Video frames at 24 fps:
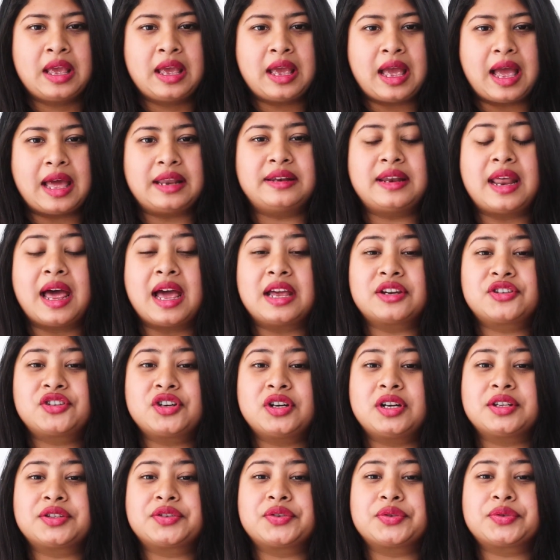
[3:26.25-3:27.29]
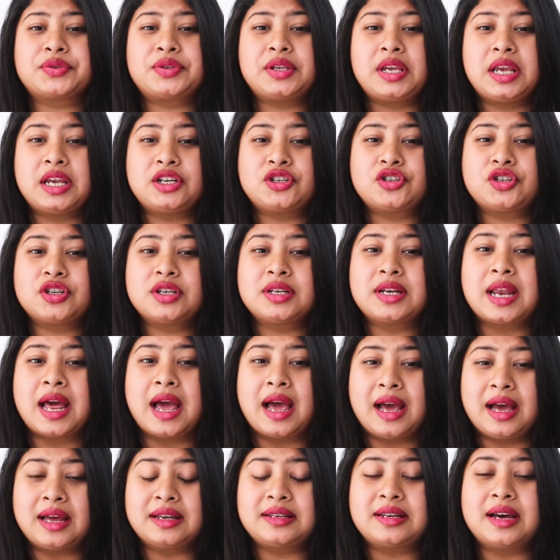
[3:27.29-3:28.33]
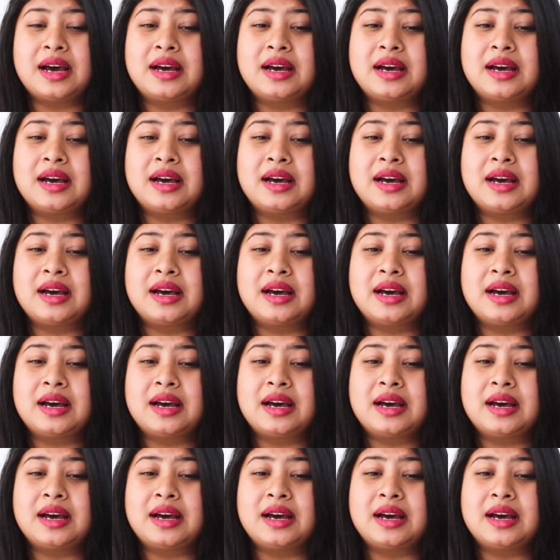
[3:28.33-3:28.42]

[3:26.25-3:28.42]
And National Association had